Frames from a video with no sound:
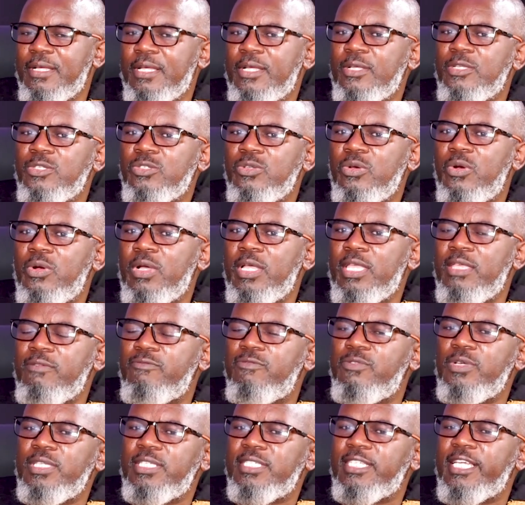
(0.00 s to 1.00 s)
So if
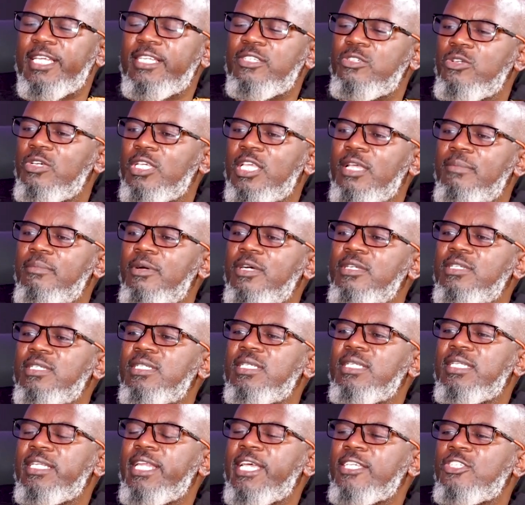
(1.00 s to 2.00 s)
we start talking about
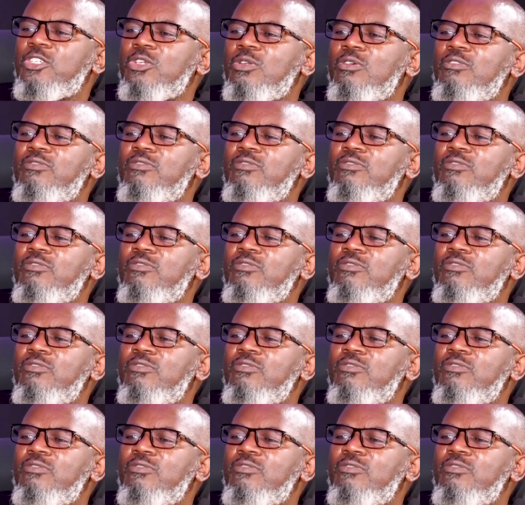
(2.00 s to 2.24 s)
national